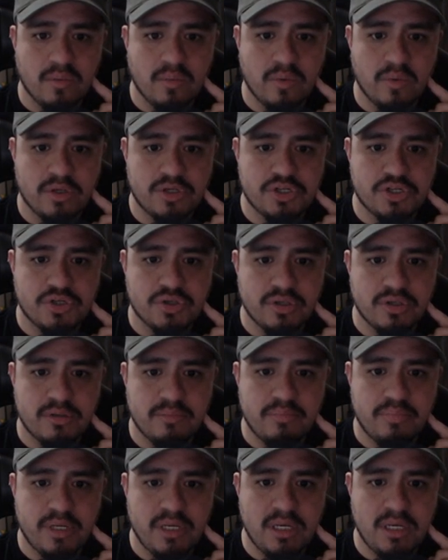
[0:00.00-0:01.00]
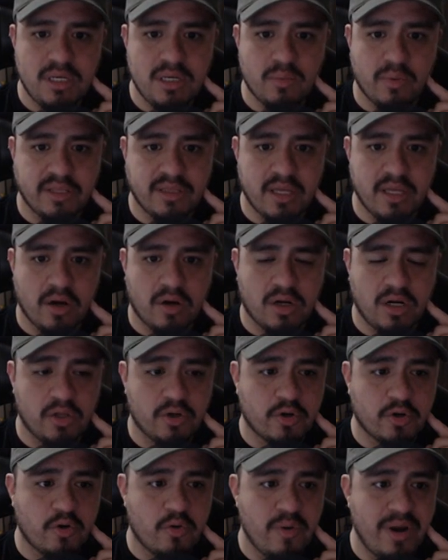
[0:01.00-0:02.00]
which should be right there,
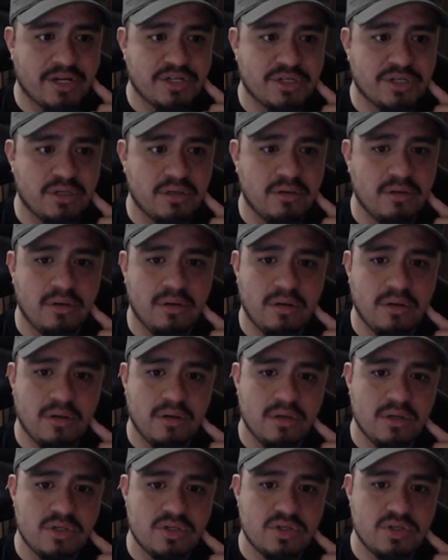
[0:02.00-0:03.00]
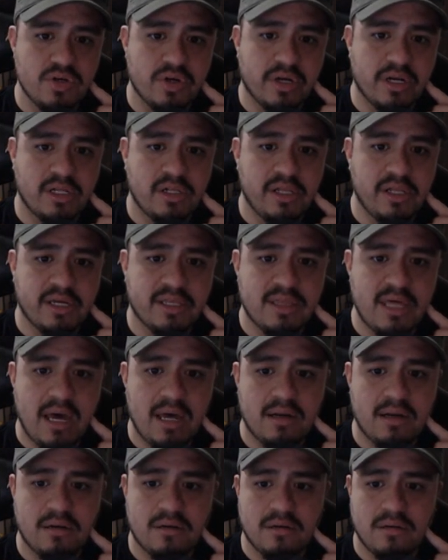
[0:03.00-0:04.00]
color correction. So you're going to click
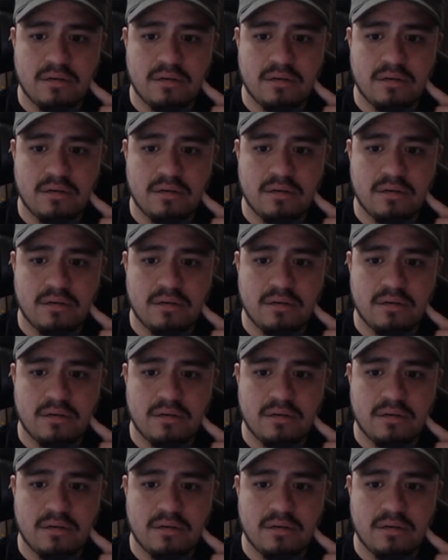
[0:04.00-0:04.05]
that.